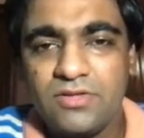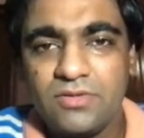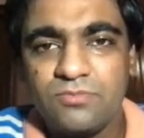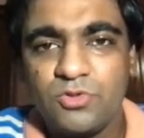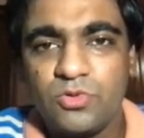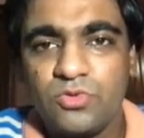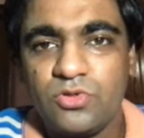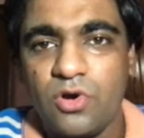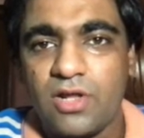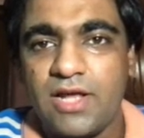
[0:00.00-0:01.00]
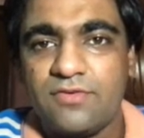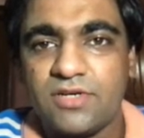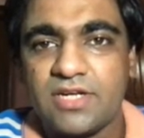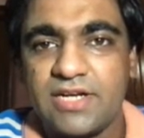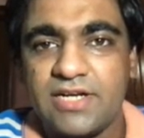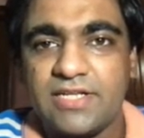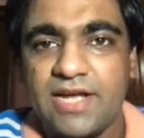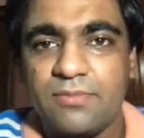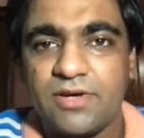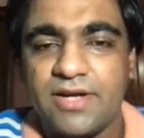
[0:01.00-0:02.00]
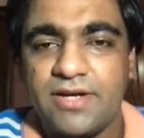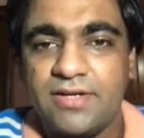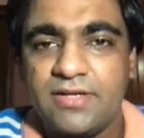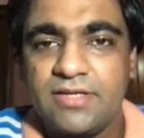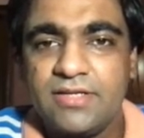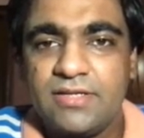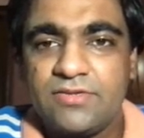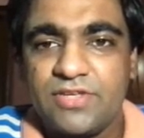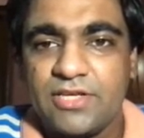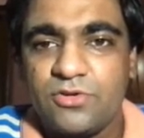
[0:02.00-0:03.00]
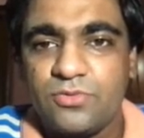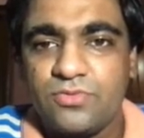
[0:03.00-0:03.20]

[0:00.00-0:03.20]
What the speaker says: You all have a great time ahead. Thank you.